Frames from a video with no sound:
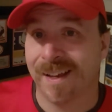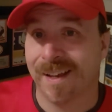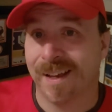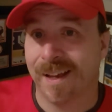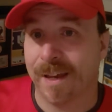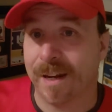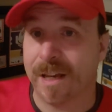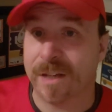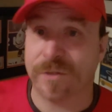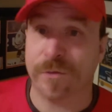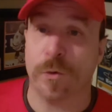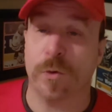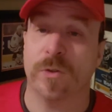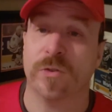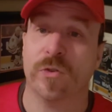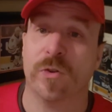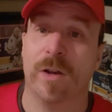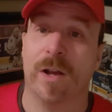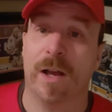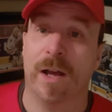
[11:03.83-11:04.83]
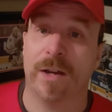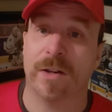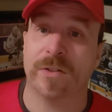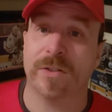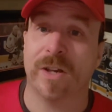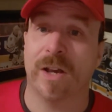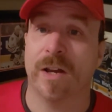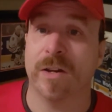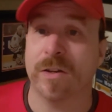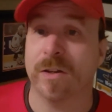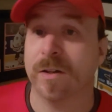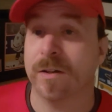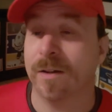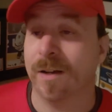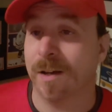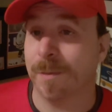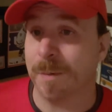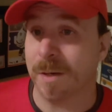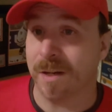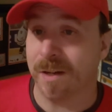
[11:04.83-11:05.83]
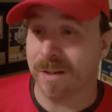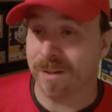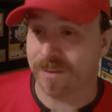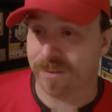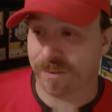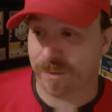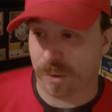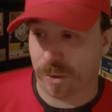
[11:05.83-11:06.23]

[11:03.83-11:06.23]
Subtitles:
And as for Israel Adesanya, I mean,